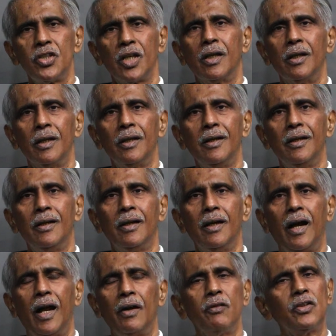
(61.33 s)
jig,
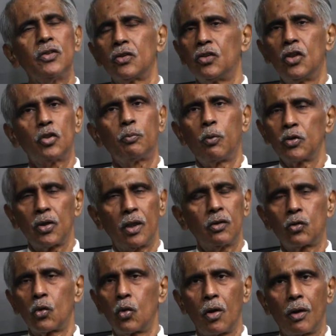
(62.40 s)
and which is disposed
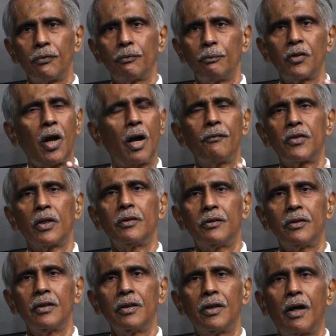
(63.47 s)
and thrown off after
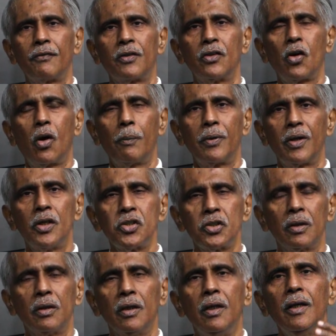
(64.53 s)
the
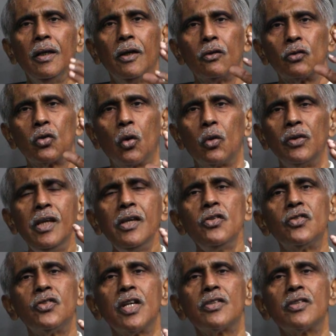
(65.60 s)
operation. So these